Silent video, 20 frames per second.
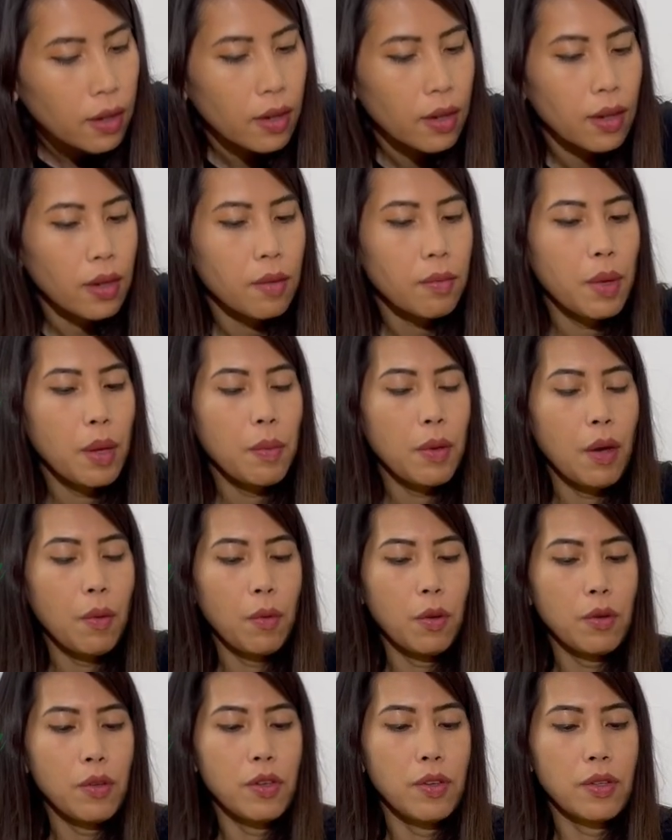And maybe I
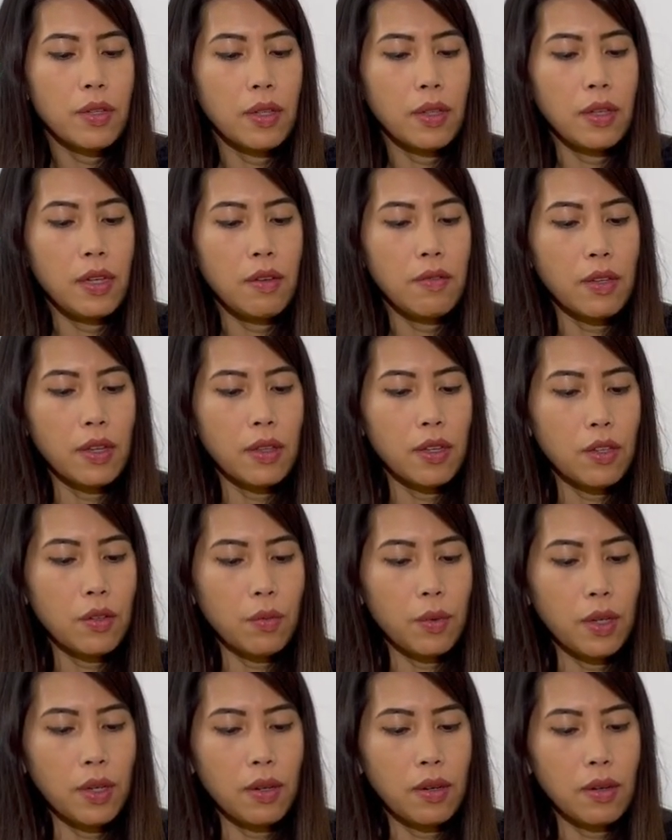won't use the leaves on this
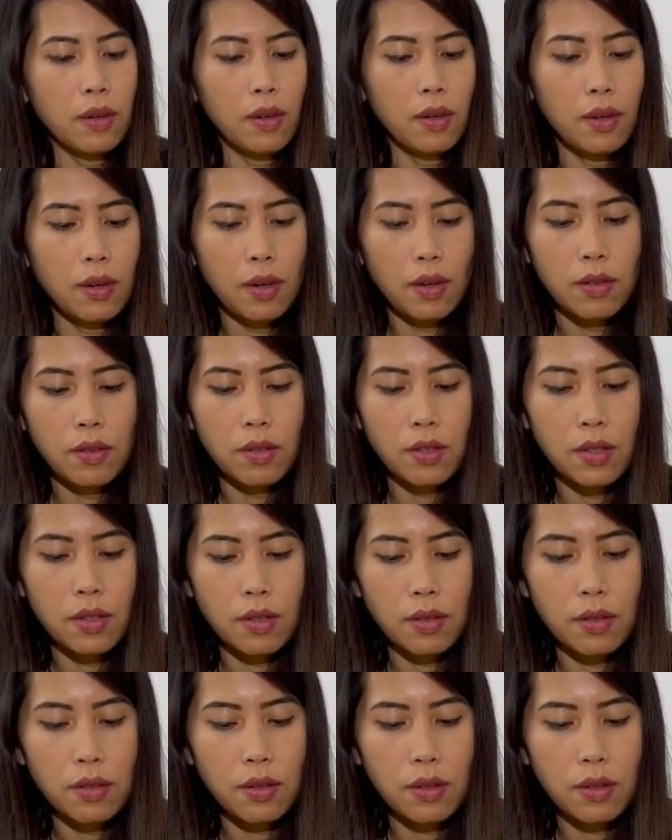one. I'll just